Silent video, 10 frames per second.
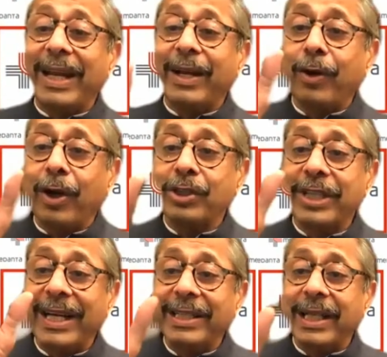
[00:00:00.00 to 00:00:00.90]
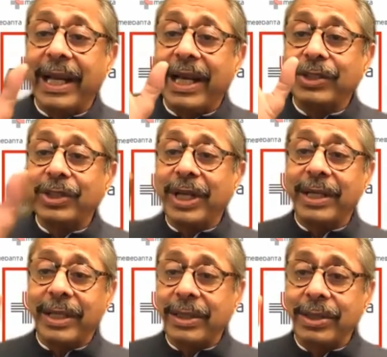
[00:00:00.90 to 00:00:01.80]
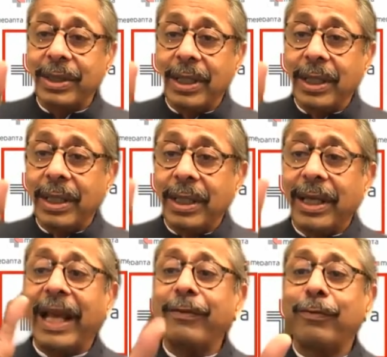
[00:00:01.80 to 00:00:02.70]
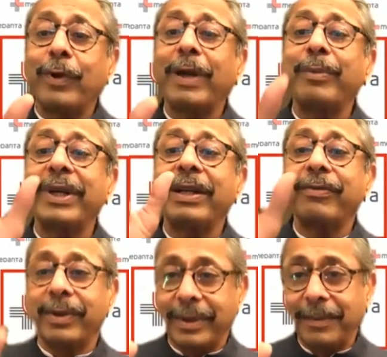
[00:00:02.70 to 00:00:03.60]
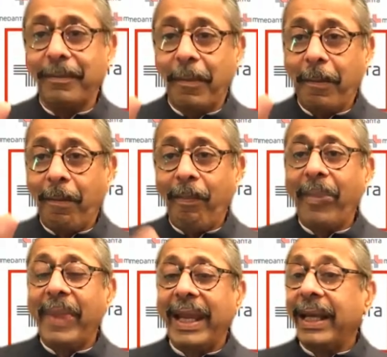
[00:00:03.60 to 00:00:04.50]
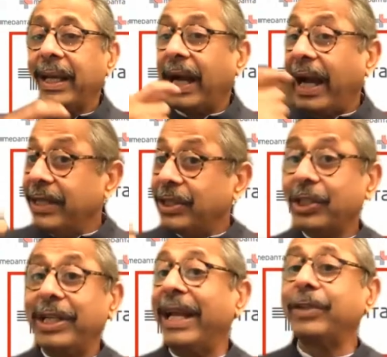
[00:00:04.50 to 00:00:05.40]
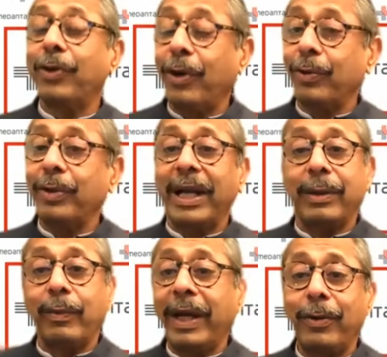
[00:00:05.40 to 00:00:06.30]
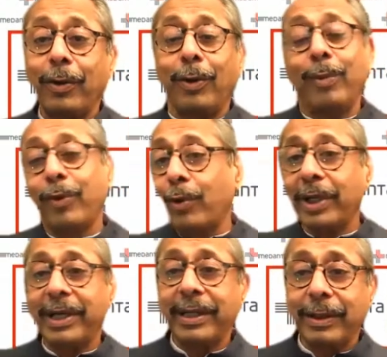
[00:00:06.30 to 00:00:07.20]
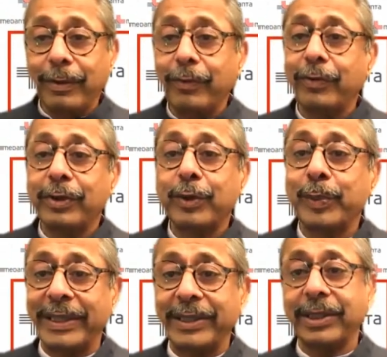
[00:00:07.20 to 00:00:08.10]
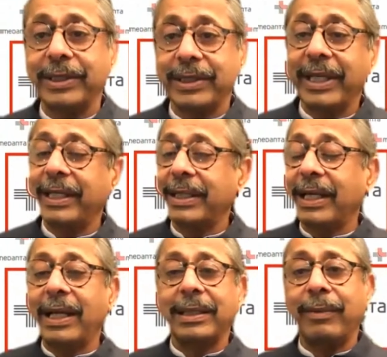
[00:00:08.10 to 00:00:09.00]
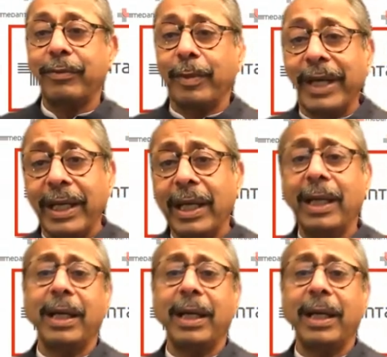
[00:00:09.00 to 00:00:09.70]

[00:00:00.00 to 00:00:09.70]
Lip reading: he had not said the last sentence, life would have been different. I just latched onto that, went home, wrote a letter to Spencer saying that I come from India.